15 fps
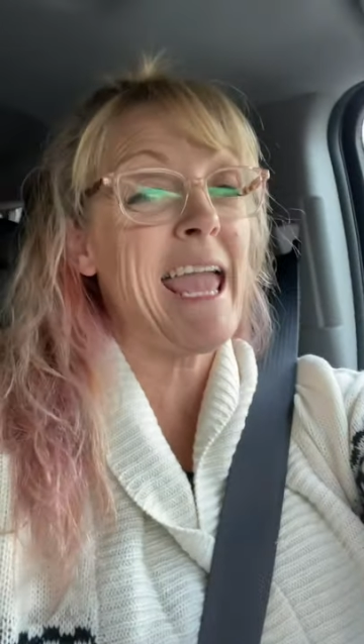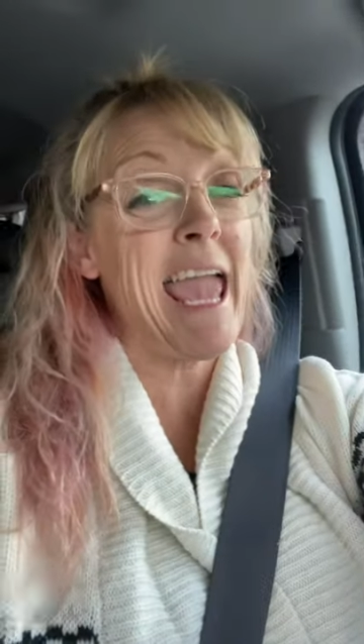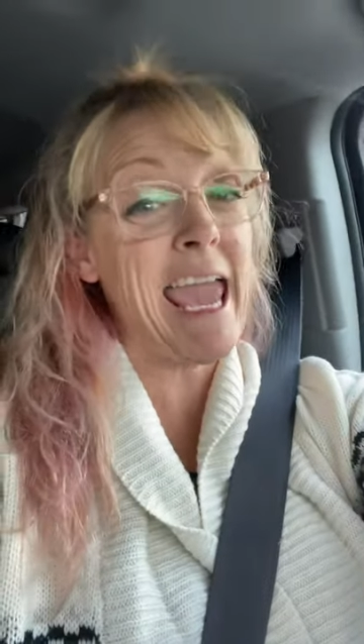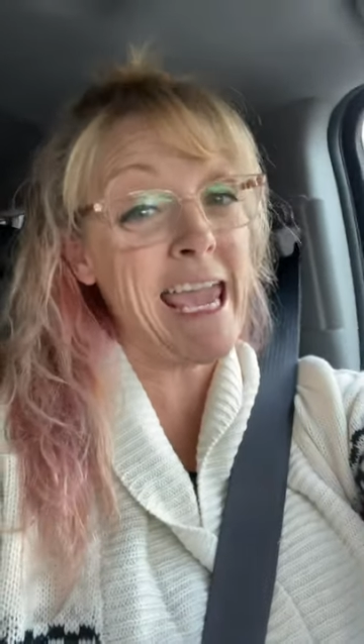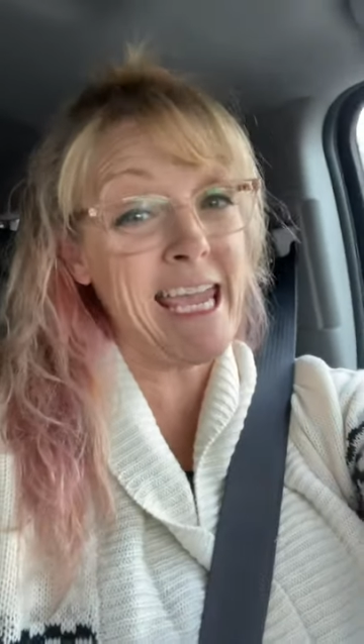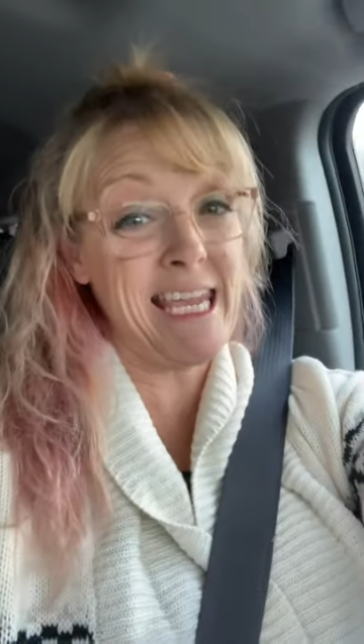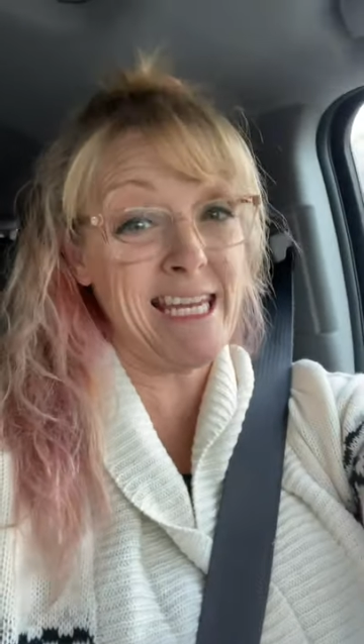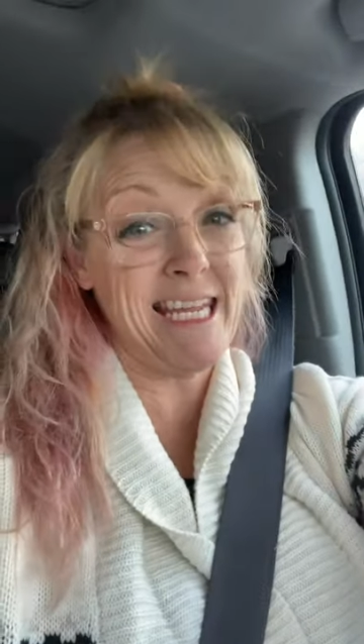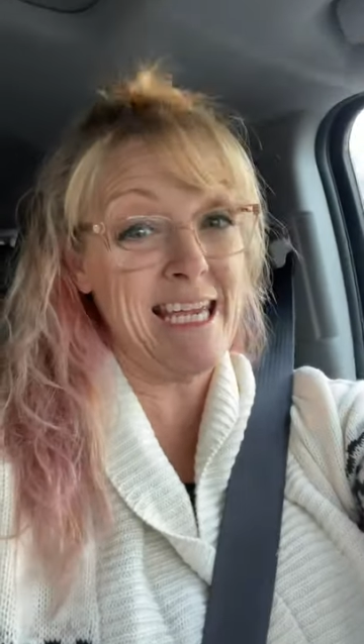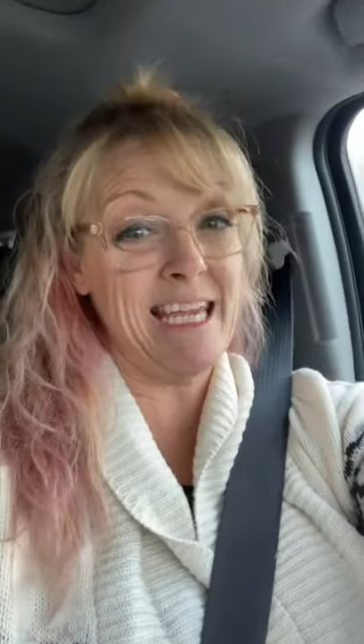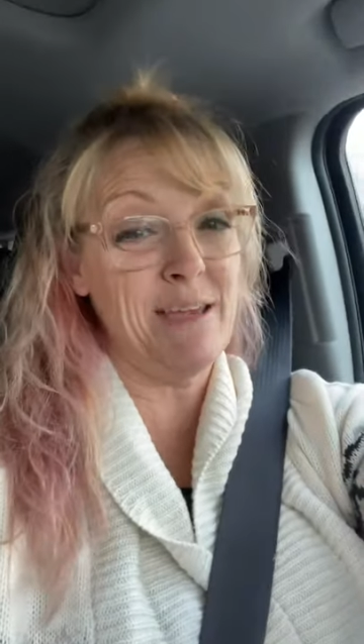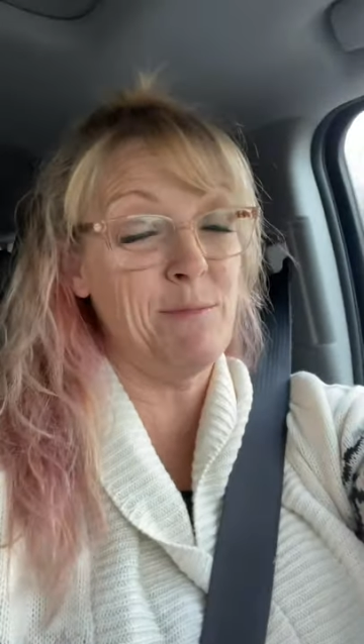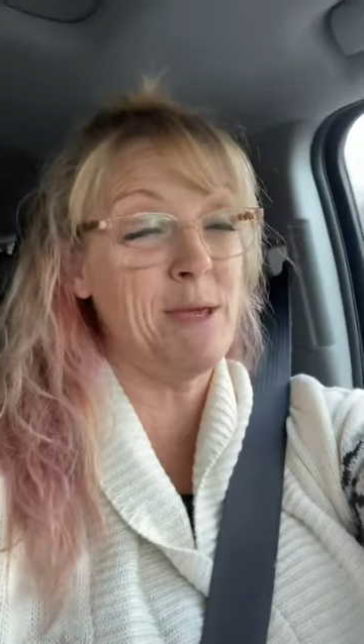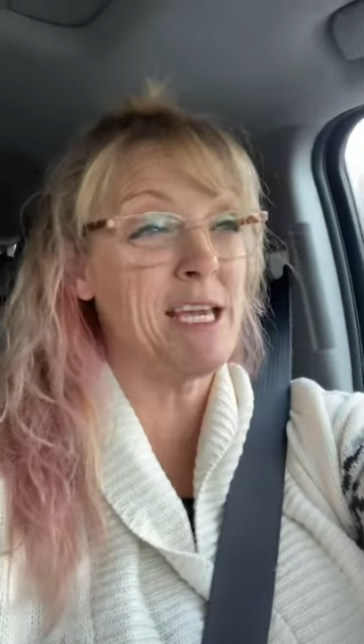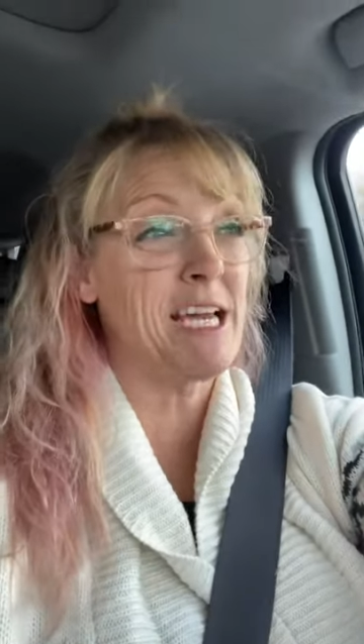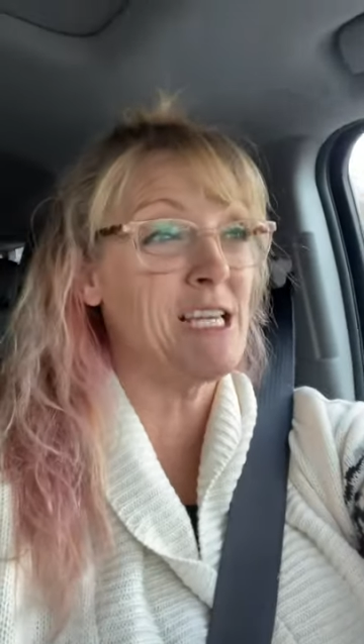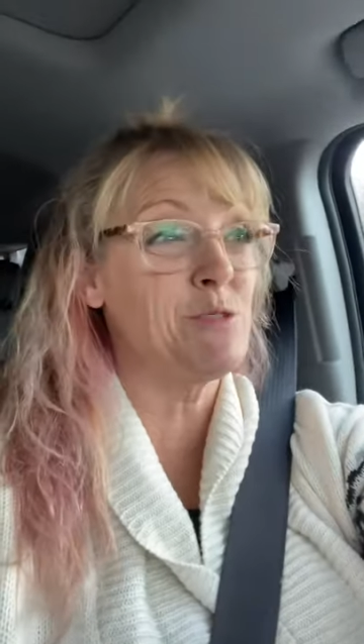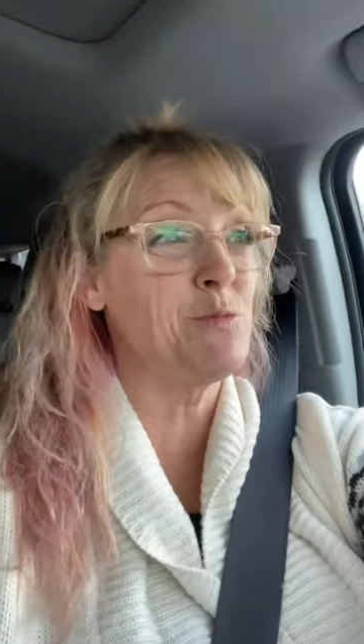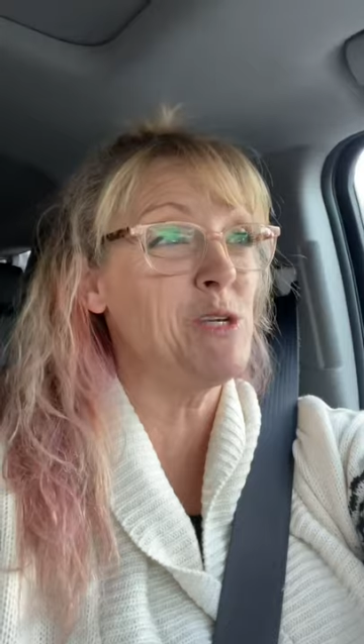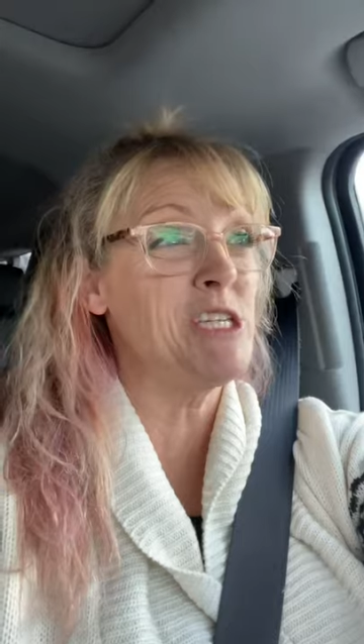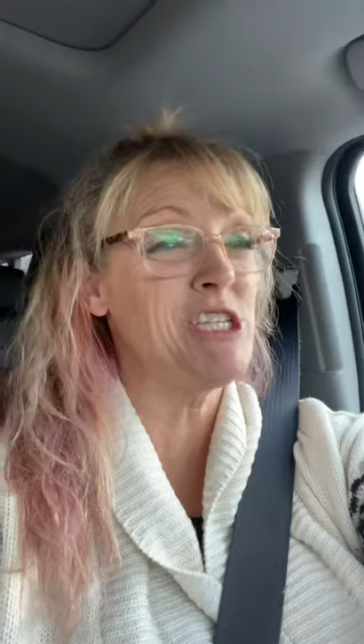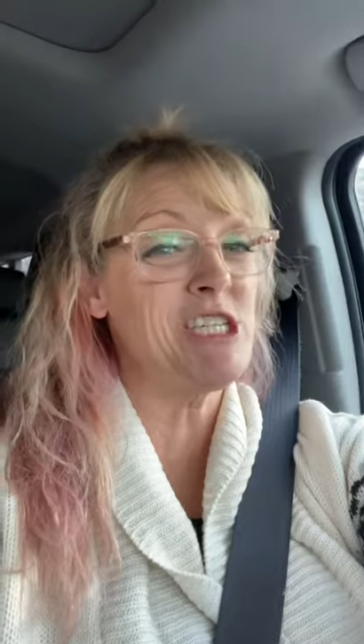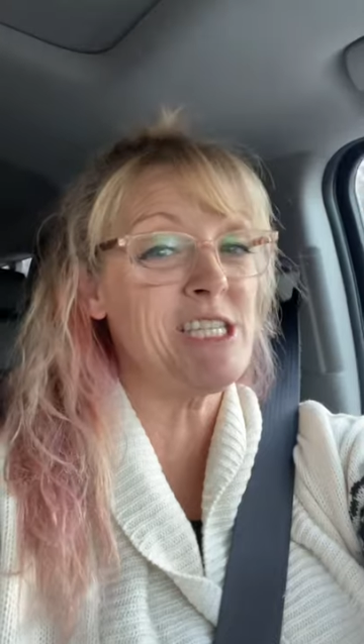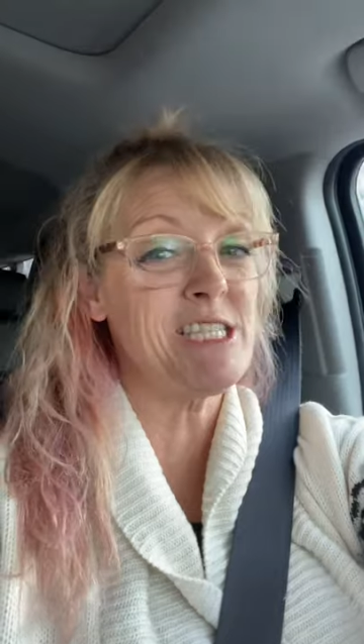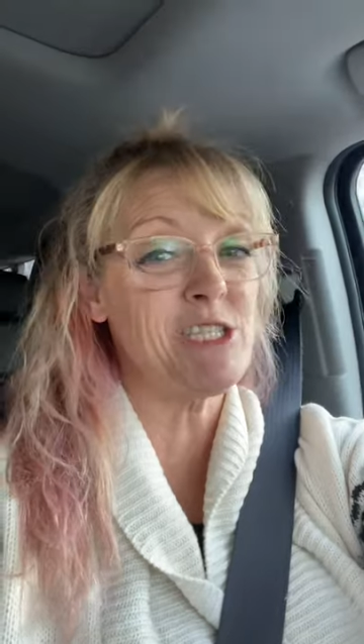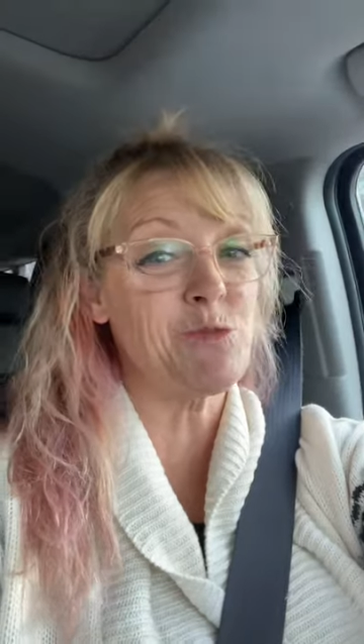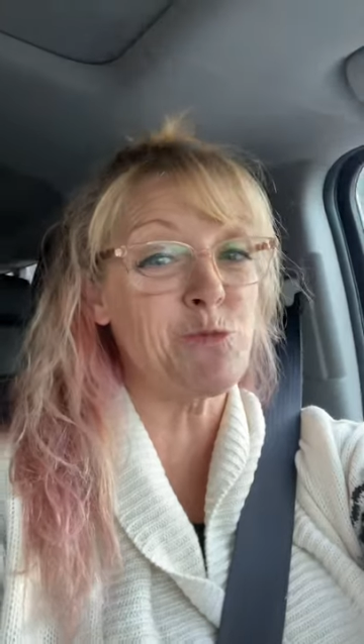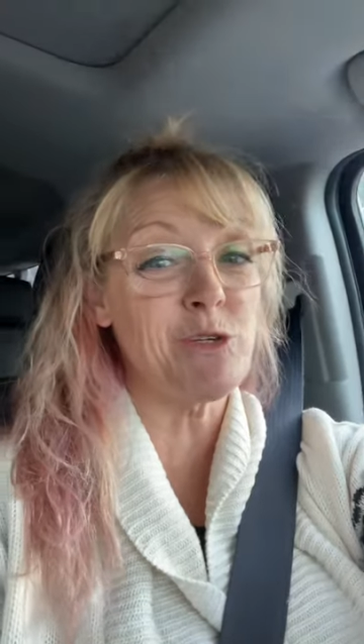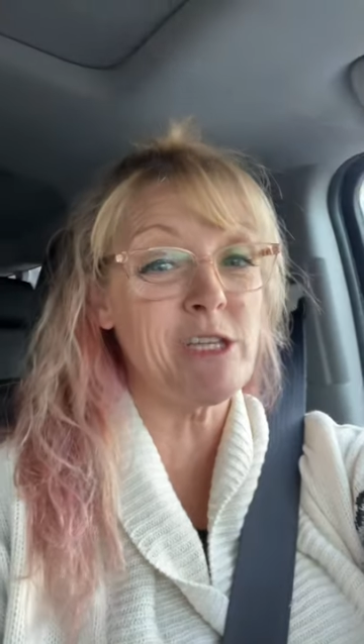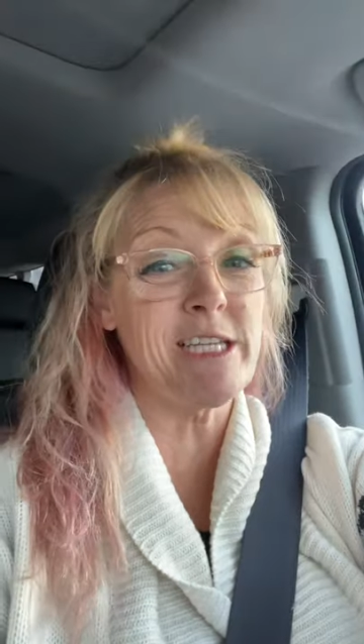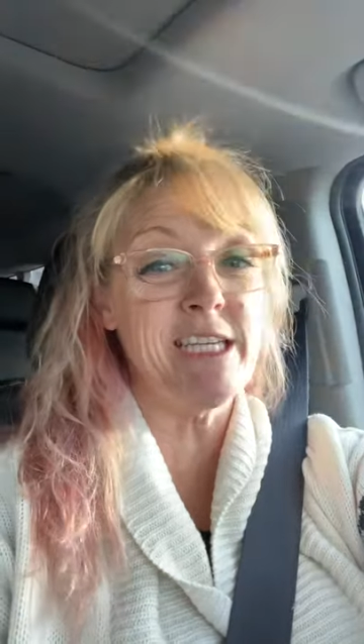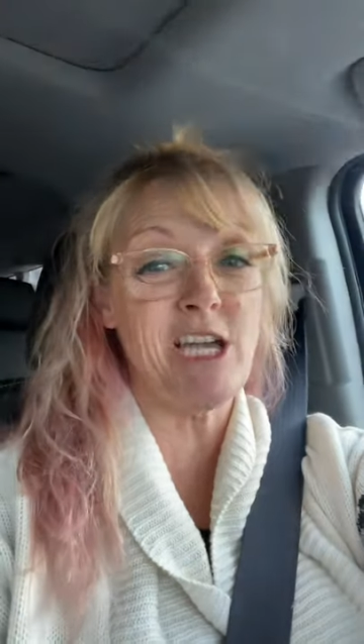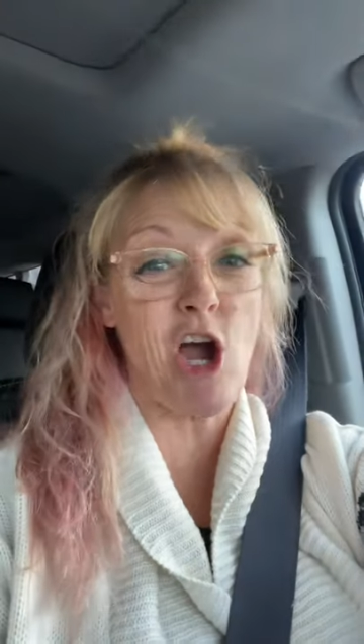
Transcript: 80 because we just really